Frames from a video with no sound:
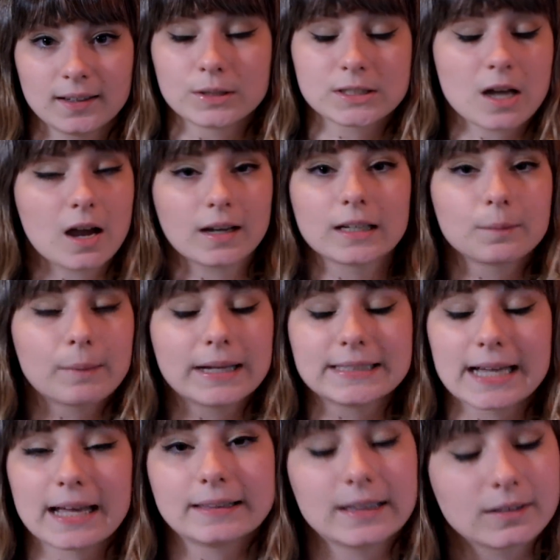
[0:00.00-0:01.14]
was talking to my
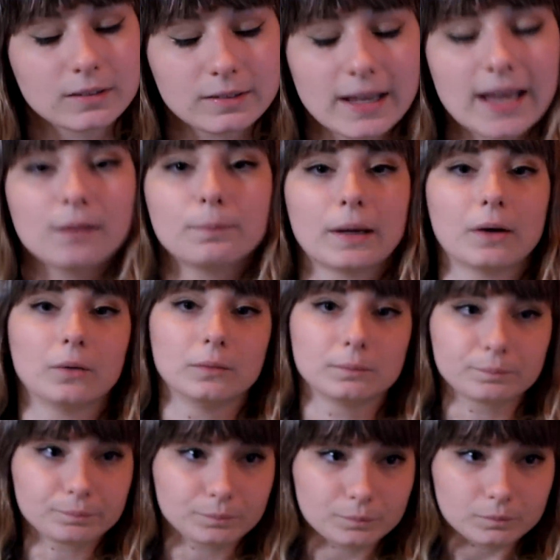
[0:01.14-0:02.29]
dad the other day about
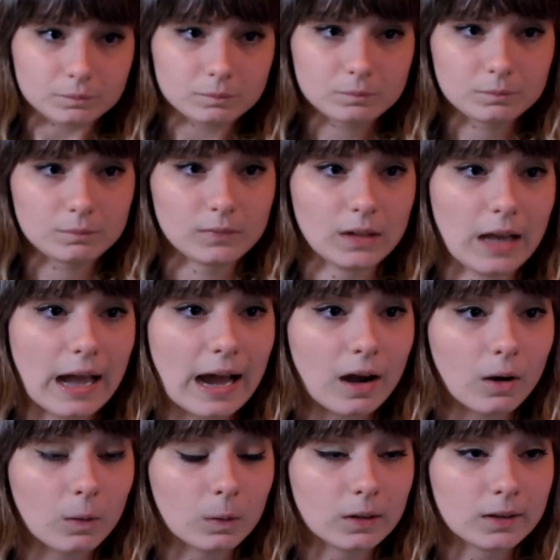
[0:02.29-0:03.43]

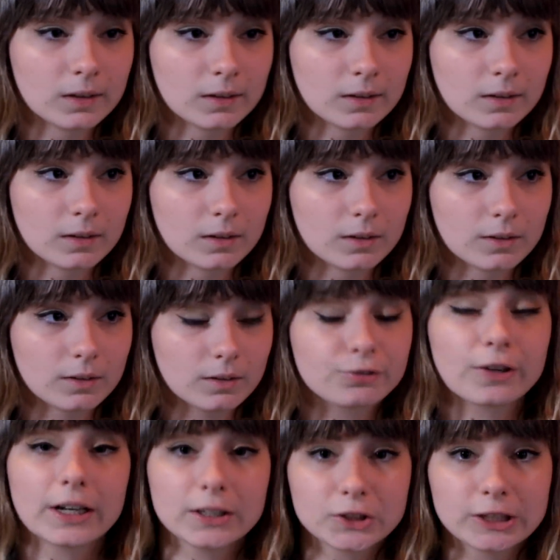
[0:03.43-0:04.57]
how
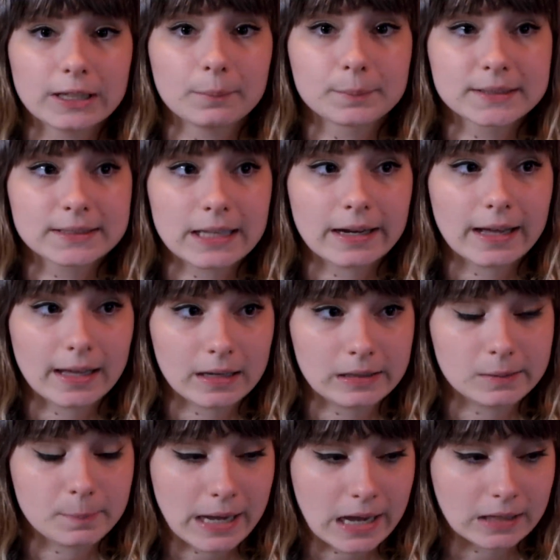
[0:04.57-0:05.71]
friendships that
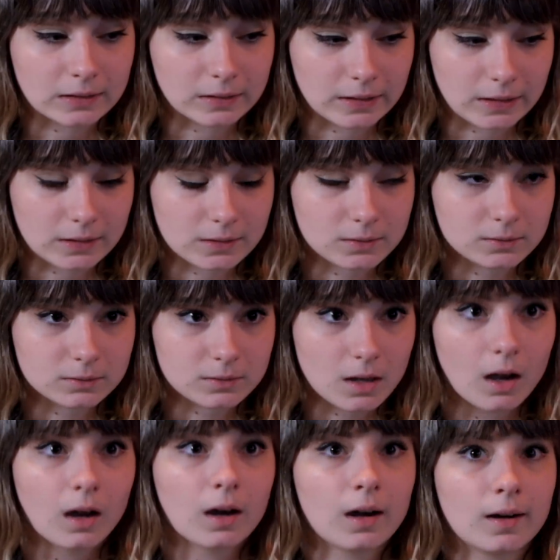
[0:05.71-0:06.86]
end badly
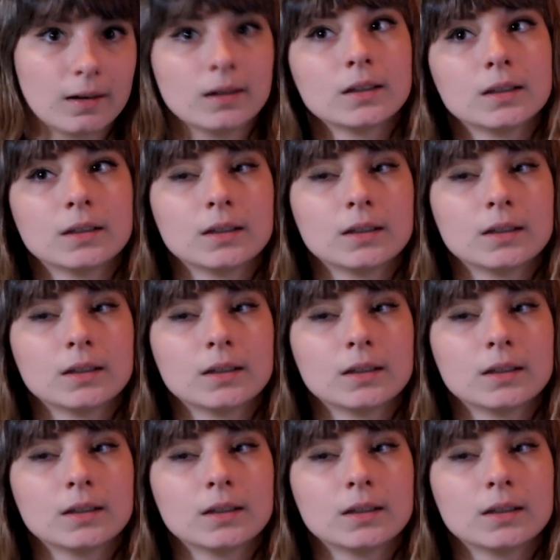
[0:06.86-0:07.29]
are